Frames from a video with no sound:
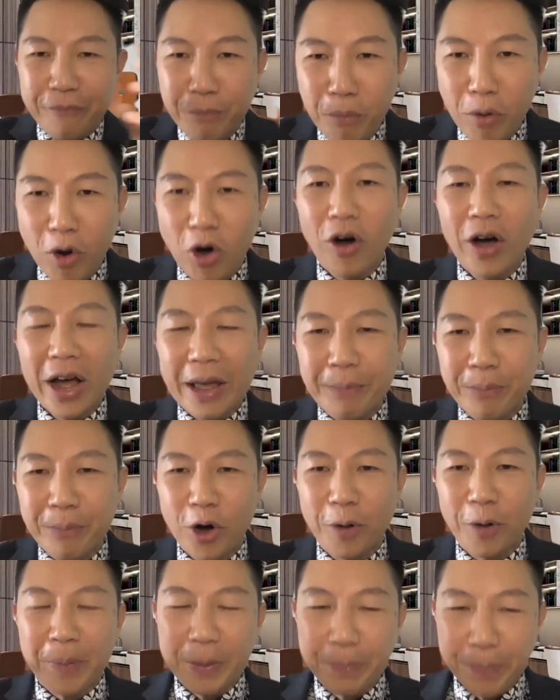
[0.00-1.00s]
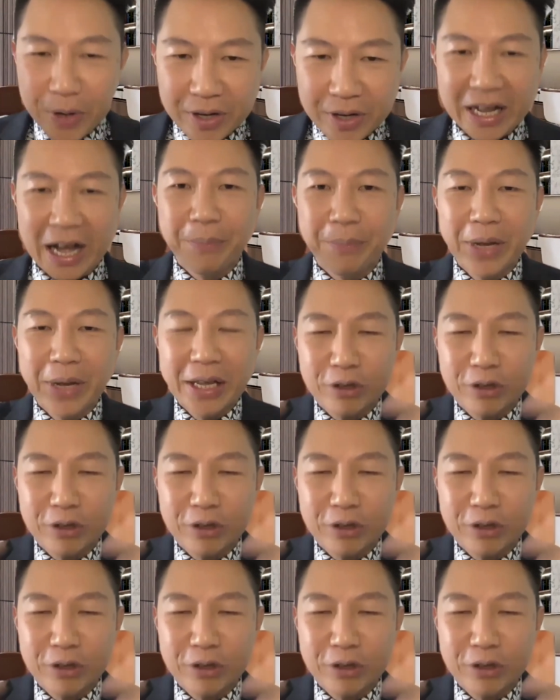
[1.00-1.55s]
more and more people coming